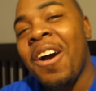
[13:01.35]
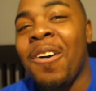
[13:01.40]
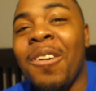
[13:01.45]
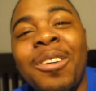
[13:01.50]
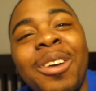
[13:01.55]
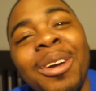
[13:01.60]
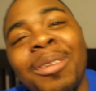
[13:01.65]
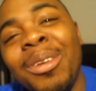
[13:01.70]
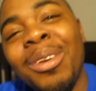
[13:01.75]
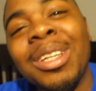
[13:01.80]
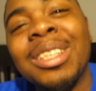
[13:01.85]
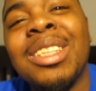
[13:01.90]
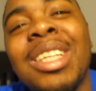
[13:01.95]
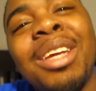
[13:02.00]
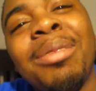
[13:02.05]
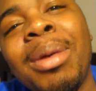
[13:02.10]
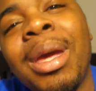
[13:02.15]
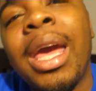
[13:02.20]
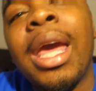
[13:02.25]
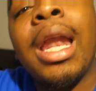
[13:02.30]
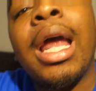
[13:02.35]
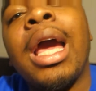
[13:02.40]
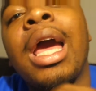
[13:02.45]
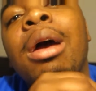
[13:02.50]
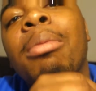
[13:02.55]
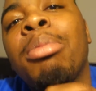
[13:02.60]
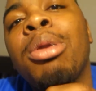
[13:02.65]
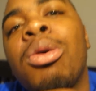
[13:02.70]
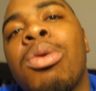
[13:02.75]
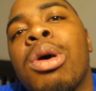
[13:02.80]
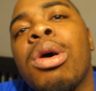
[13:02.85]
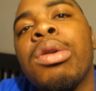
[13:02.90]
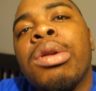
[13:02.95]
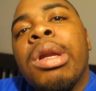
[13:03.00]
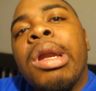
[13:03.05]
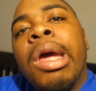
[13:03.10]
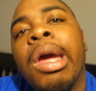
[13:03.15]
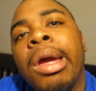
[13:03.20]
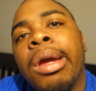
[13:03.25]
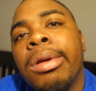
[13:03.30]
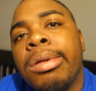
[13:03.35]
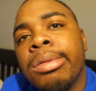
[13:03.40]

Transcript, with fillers: on Crip you can see me and I got blue on today.